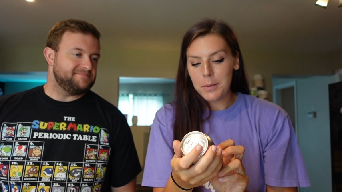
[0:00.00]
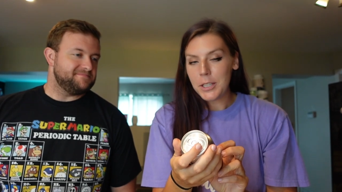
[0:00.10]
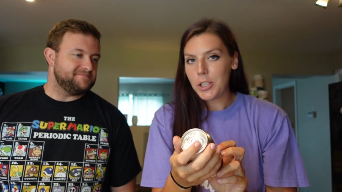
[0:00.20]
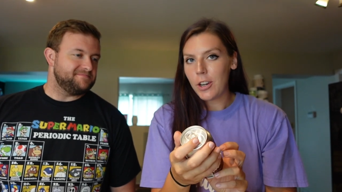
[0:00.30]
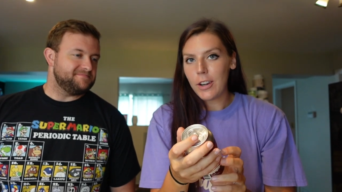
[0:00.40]
Speaker 1: to be
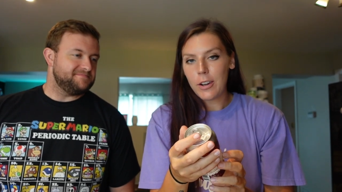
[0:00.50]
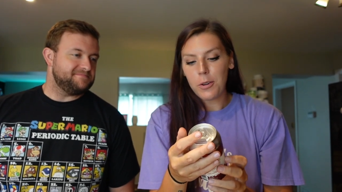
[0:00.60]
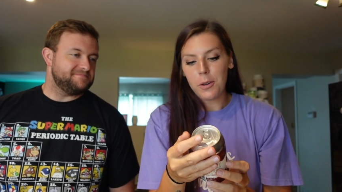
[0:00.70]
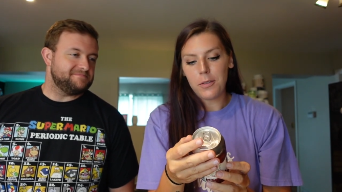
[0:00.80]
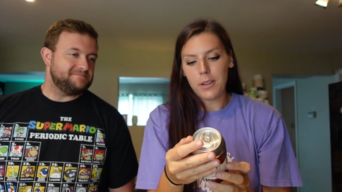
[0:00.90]
cherry
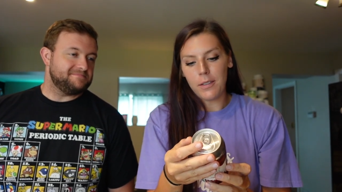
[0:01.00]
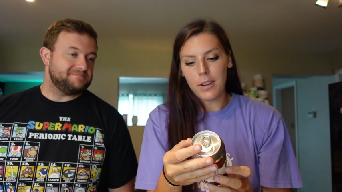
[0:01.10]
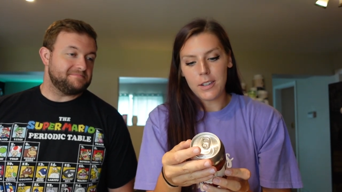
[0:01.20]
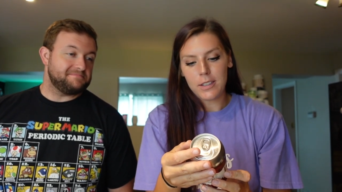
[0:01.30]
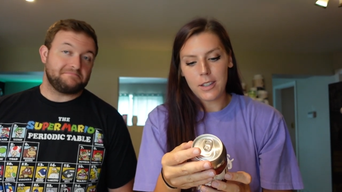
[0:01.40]
cola
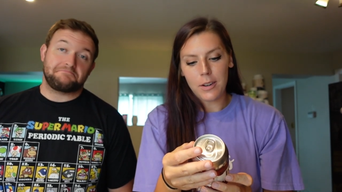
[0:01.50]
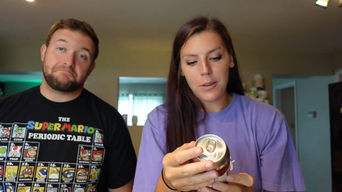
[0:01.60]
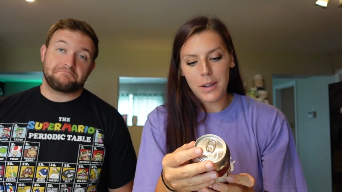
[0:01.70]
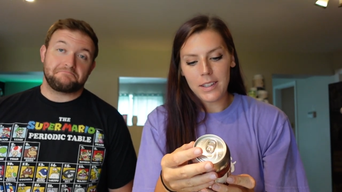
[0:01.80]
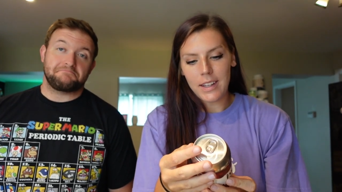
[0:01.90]
flavored. So
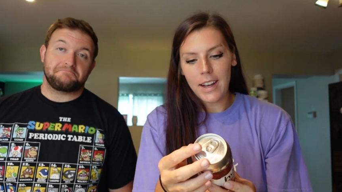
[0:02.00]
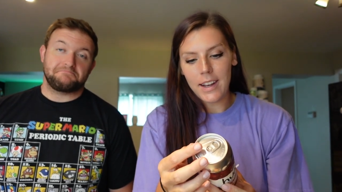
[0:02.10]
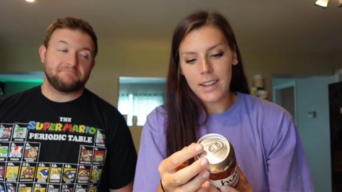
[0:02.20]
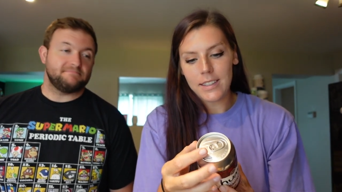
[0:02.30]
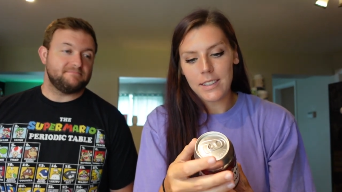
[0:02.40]
it
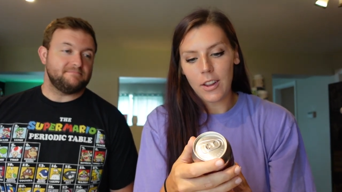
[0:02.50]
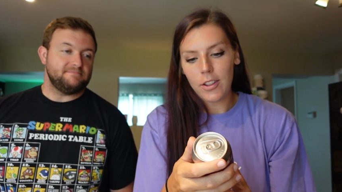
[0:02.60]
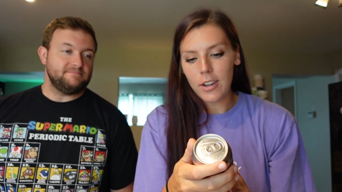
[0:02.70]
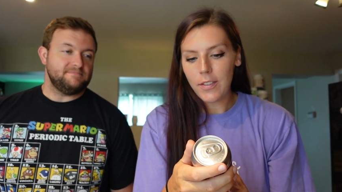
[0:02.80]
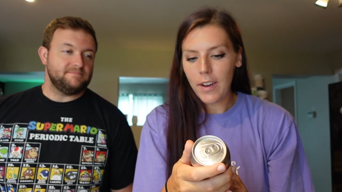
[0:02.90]
has
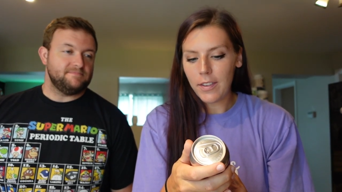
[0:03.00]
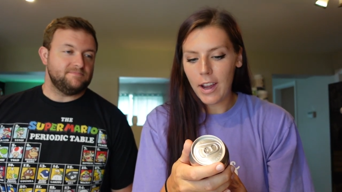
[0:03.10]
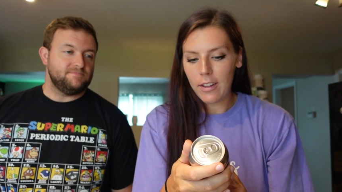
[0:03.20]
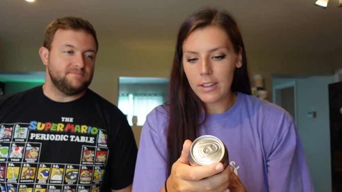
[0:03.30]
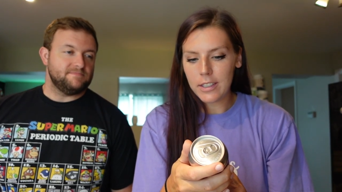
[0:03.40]
35
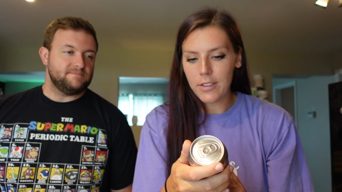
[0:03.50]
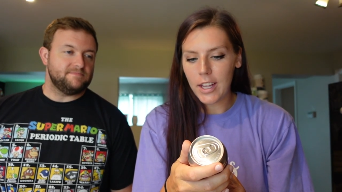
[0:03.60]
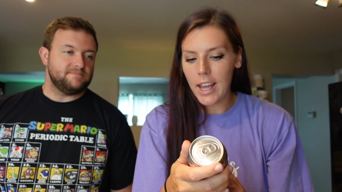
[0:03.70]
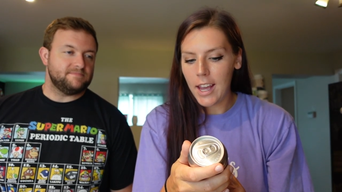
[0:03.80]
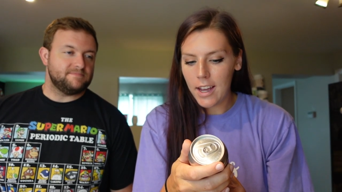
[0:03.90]
calories for the
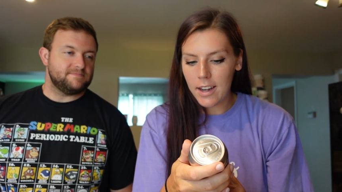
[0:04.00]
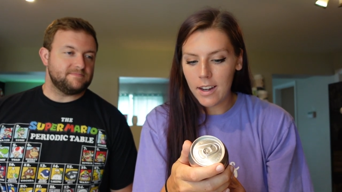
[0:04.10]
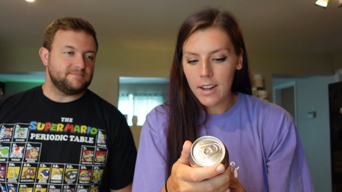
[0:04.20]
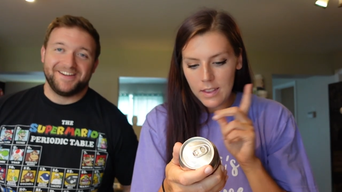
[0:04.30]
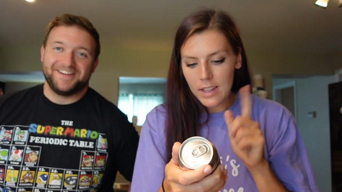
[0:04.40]

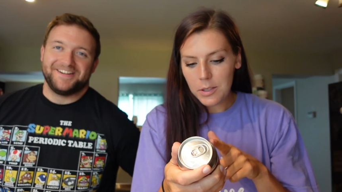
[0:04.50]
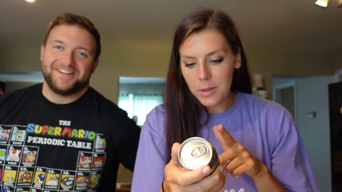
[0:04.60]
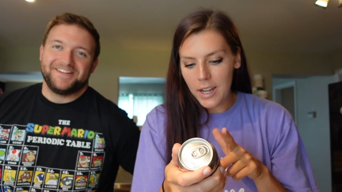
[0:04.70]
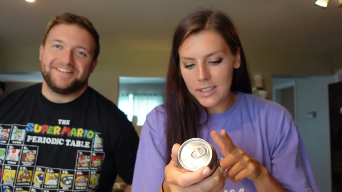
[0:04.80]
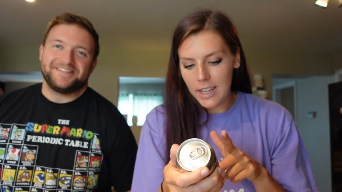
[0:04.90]
can. This
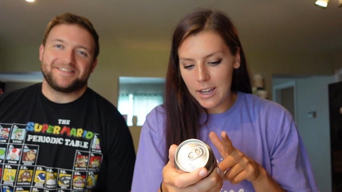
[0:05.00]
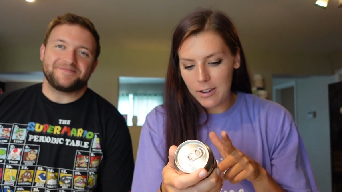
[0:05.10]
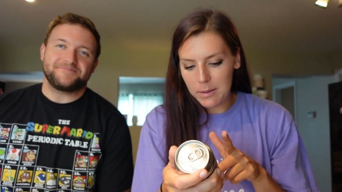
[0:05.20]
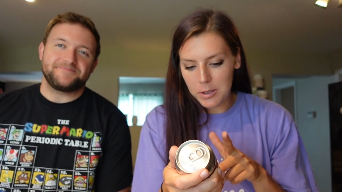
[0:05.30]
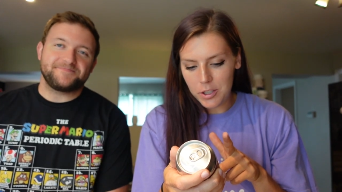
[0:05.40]
one has 8
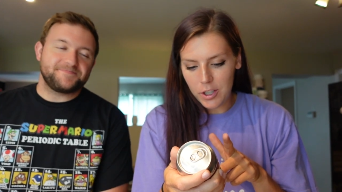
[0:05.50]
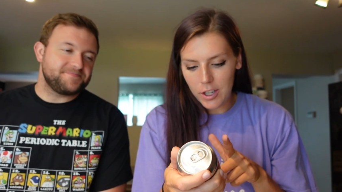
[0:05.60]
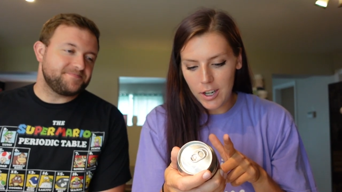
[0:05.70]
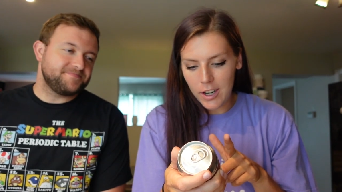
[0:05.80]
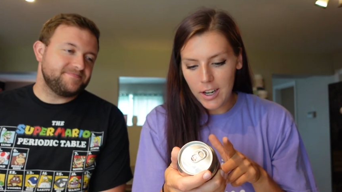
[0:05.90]
grams of
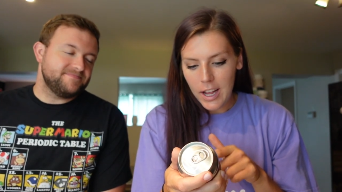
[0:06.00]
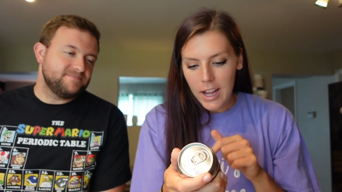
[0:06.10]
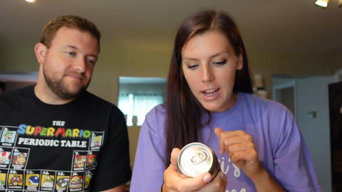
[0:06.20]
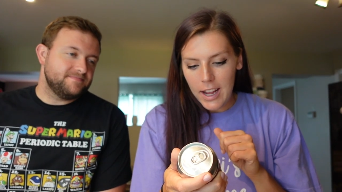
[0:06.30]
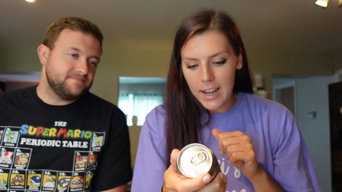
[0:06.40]
sugar.
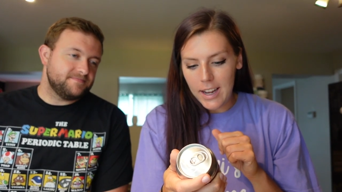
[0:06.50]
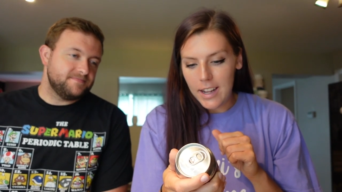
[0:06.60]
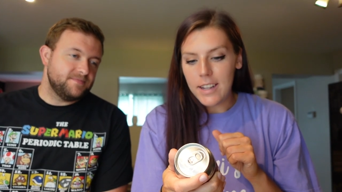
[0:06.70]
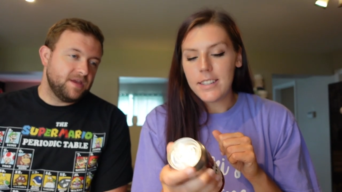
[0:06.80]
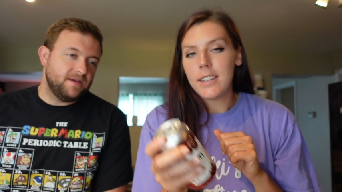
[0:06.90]
It
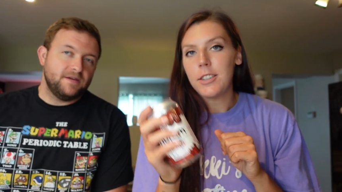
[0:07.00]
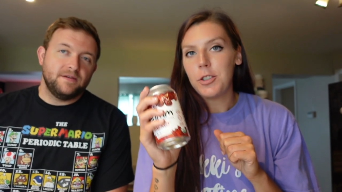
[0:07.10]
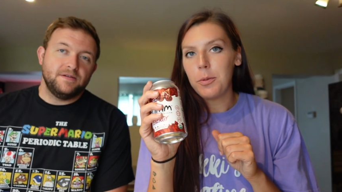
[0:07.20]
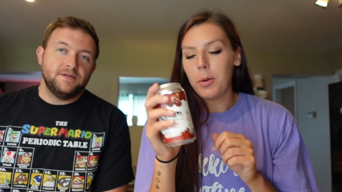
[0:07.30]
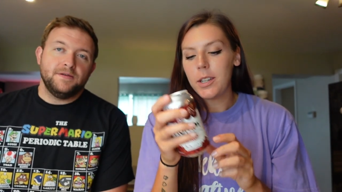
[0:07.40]
is
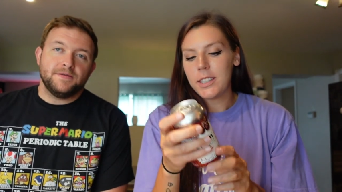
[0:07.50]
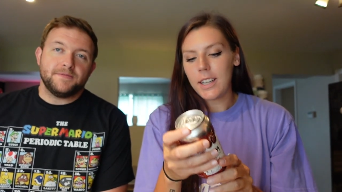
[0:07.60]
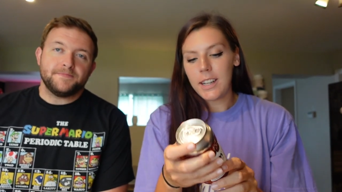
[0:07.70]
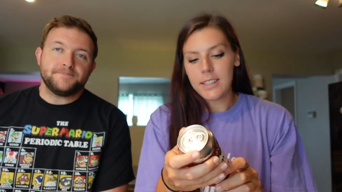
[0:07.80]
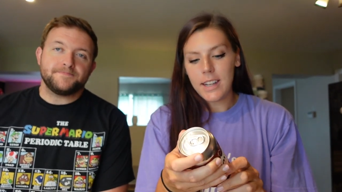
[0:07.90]
2 points
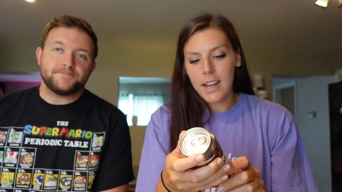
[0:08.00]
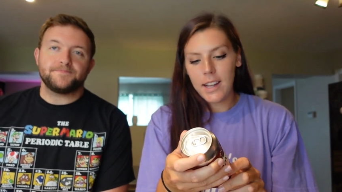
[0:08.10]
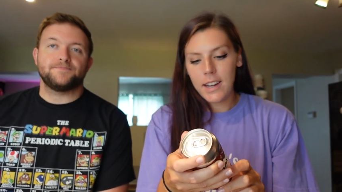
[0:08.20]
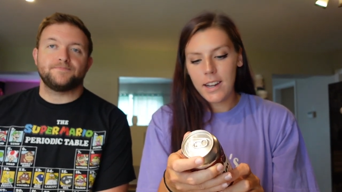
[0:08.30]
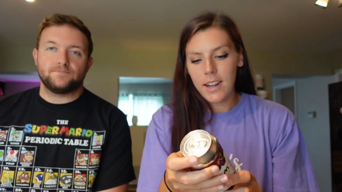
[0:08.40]
like I
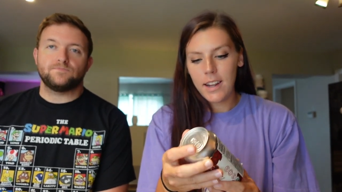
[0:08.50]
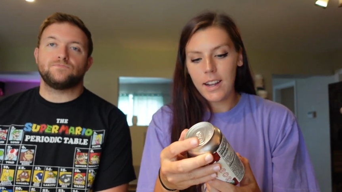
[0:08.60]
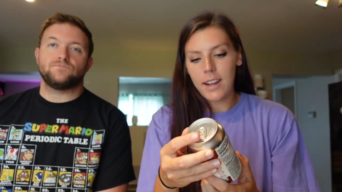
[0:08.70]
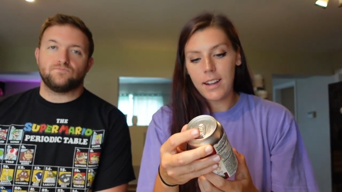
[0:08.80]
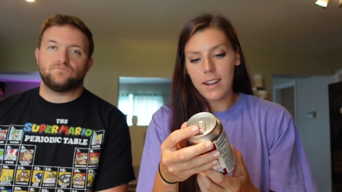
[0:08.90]
said.
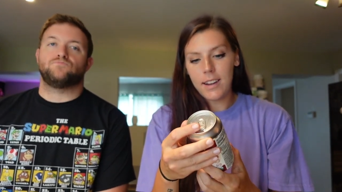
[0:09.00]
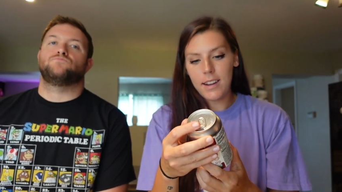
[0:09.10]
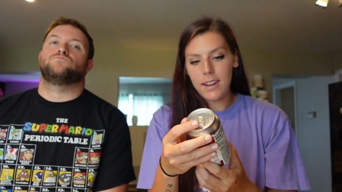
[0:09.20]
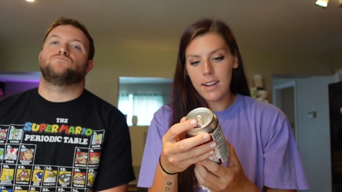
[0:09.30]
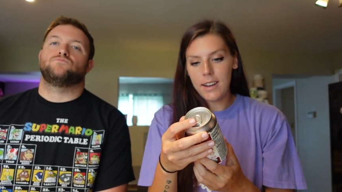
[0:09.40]

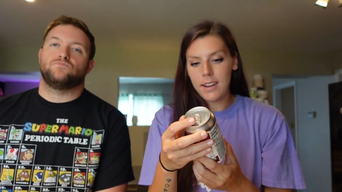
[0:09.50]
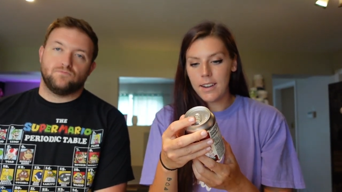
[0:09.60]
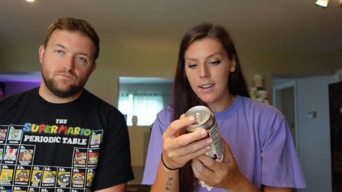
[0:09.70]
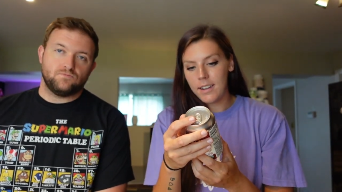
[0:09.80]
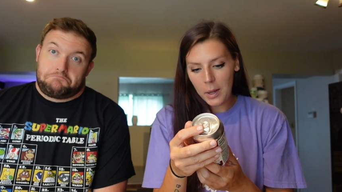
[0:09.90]
And
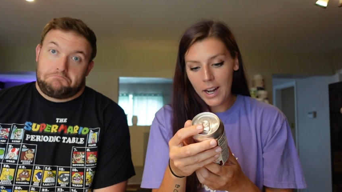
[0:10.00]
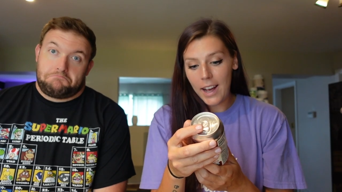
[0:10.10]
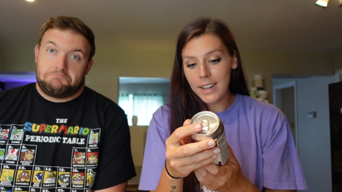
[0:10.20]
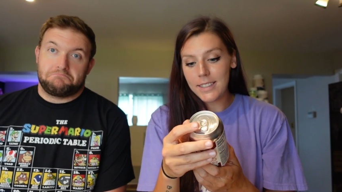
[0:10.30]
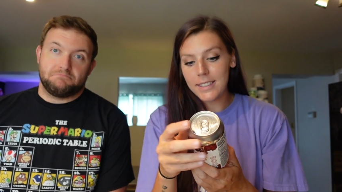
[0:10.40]
it
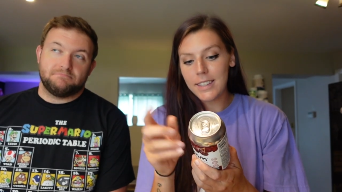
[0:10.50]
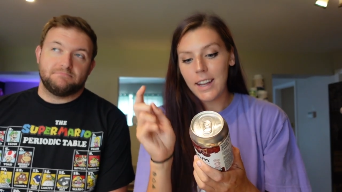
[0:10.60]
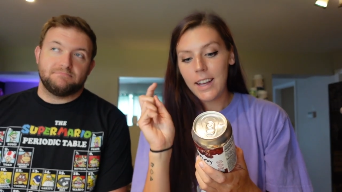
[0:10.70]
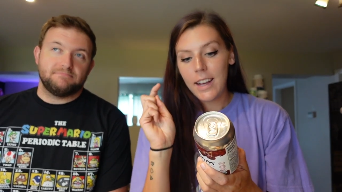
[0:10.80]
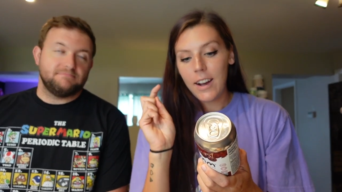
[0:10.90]
has
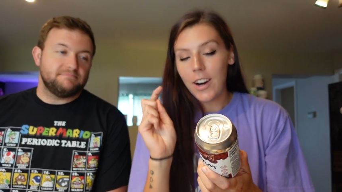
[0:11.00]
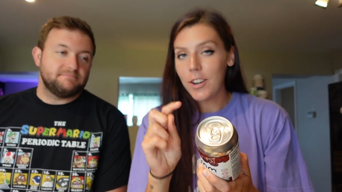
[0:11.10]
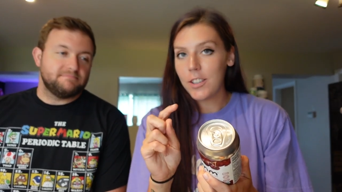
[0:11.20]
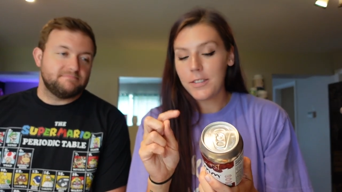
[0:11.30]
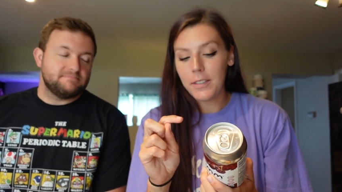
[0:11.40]

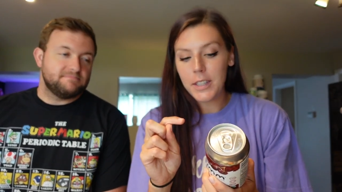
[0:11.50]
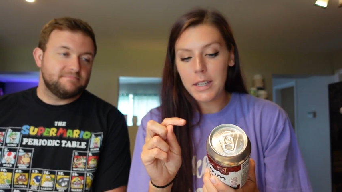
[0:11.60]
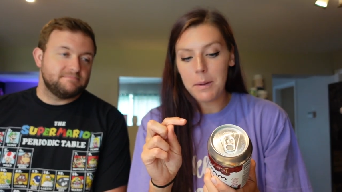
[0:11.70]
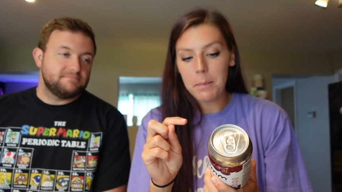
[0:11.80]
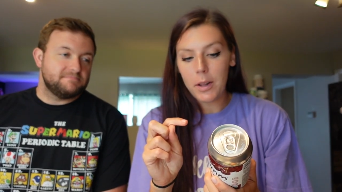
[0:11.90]

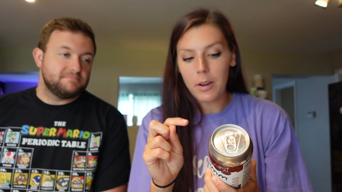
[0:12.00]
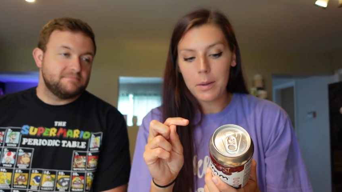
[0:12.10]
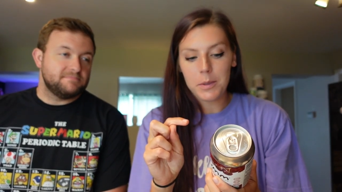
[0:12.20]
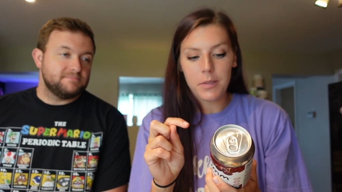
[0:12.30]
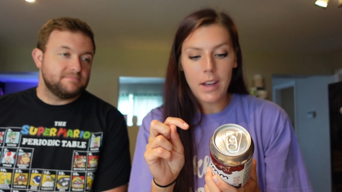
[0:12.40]
115 milligrams of